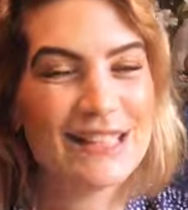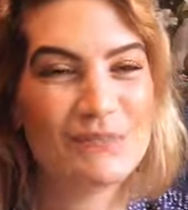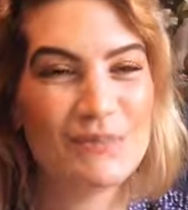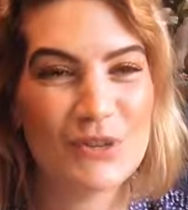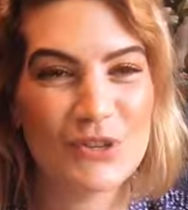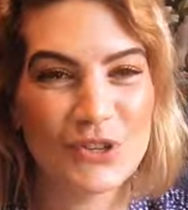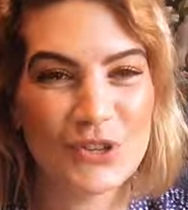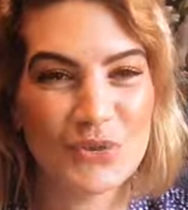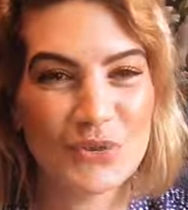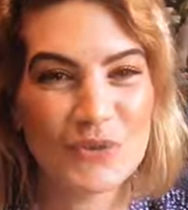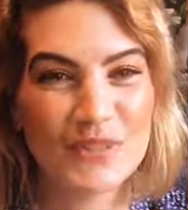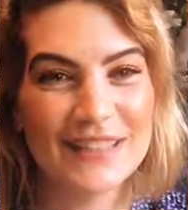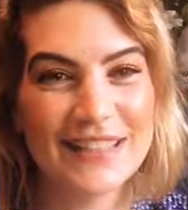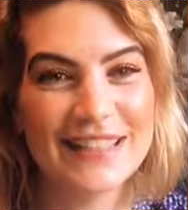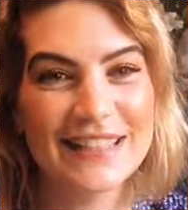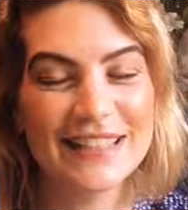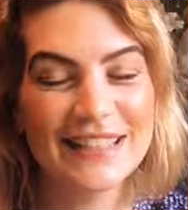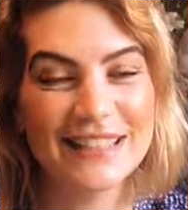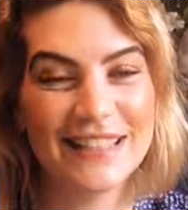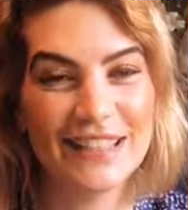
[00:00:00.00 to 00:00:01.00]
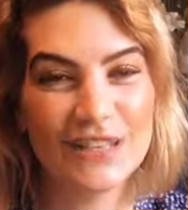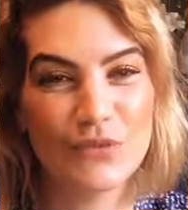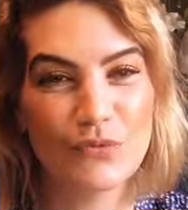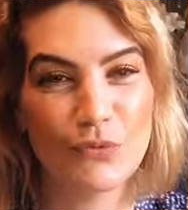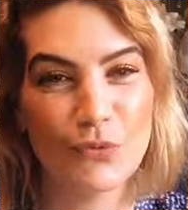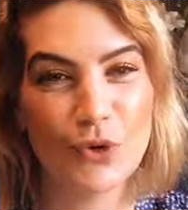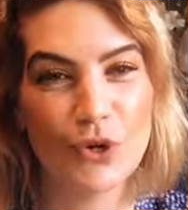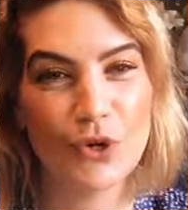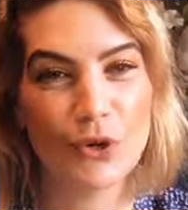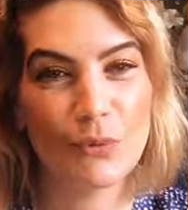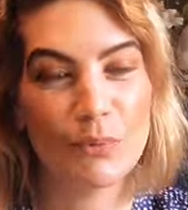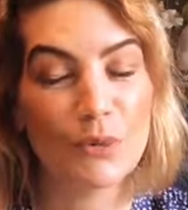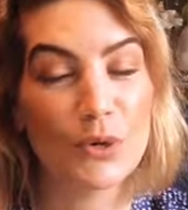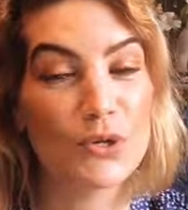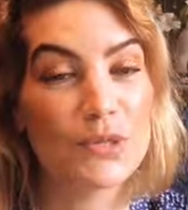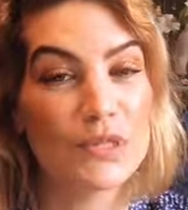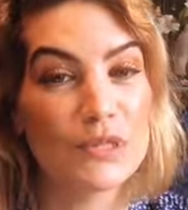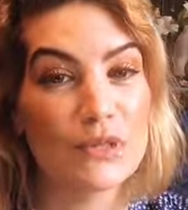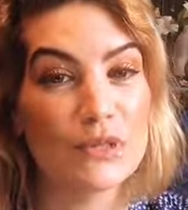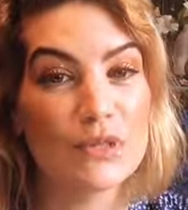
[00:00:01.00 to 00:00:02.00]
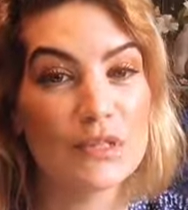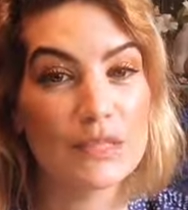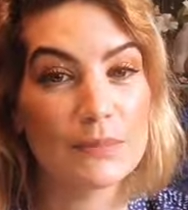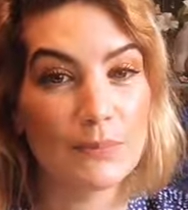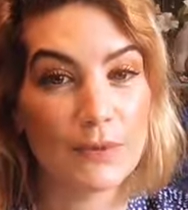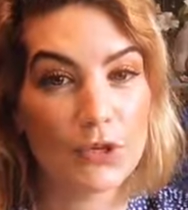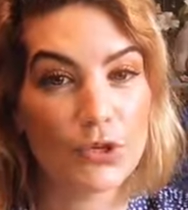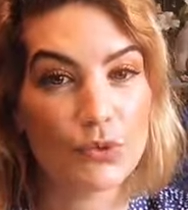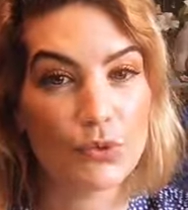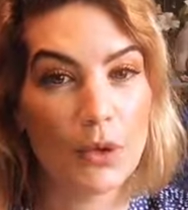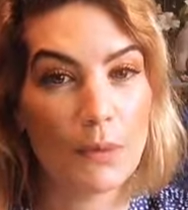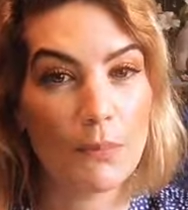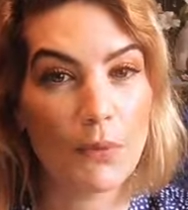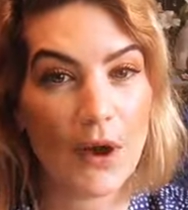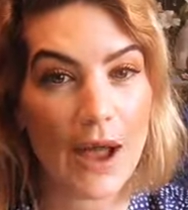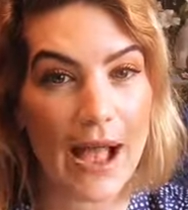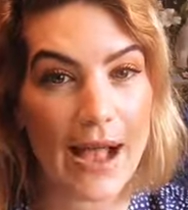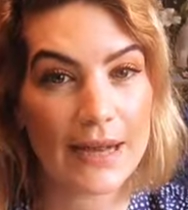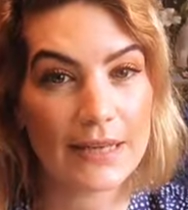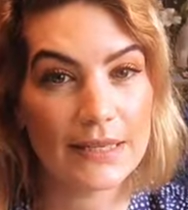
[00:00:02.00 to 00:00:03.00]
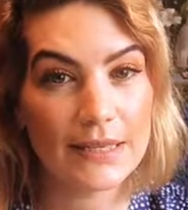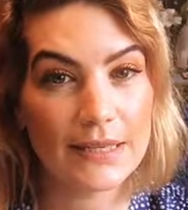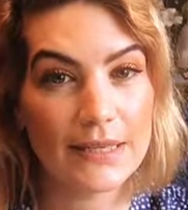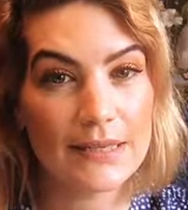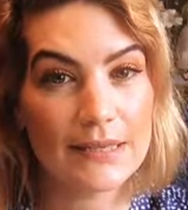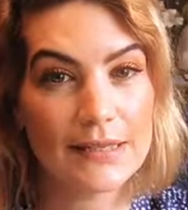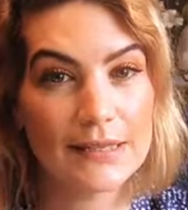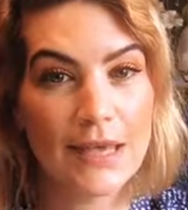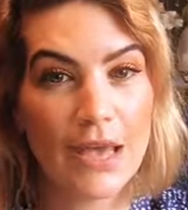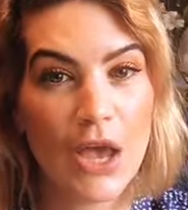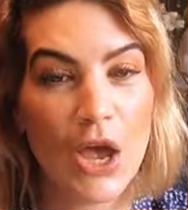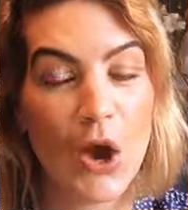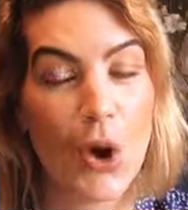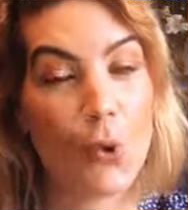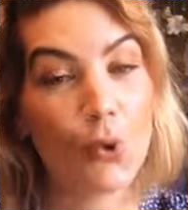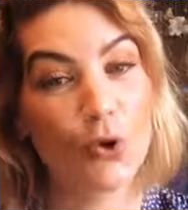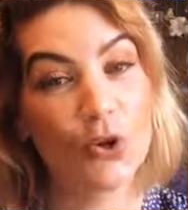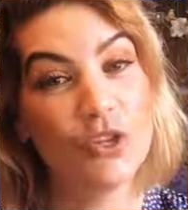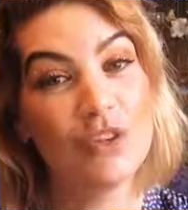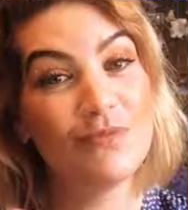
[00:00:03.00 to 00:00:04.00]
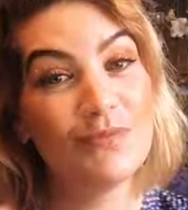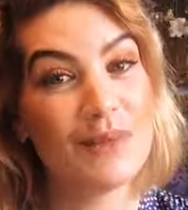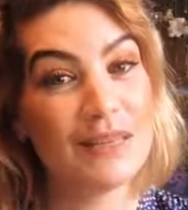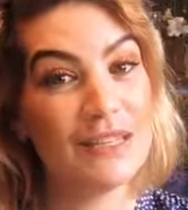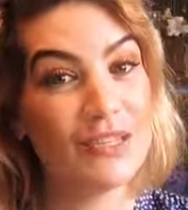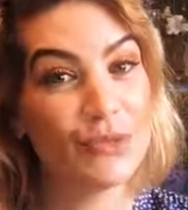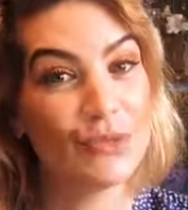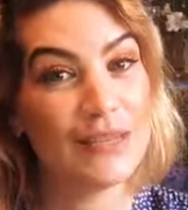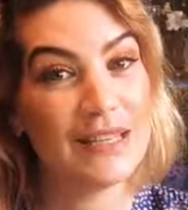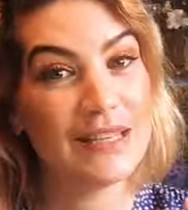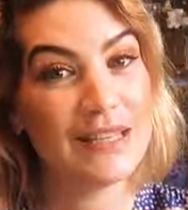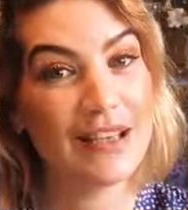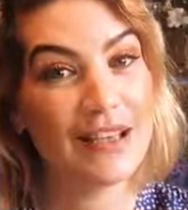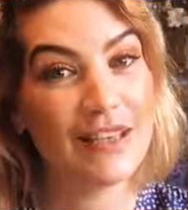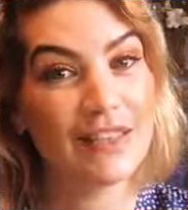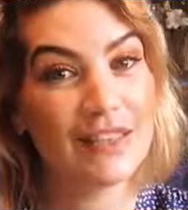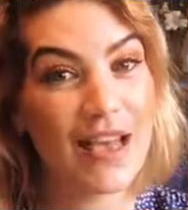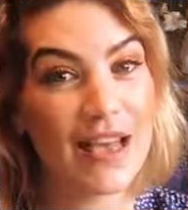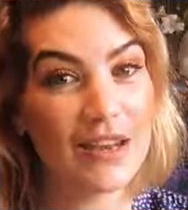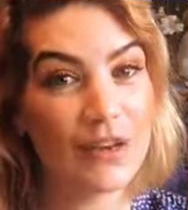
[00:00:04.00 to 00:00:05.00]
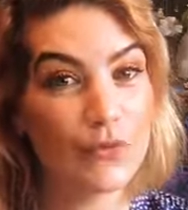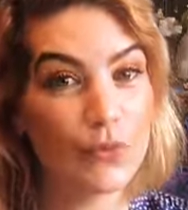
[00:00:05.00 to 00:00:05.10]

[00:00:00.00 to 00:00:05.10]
spiritually clean for your personal spiritual practice or you've been doing a lot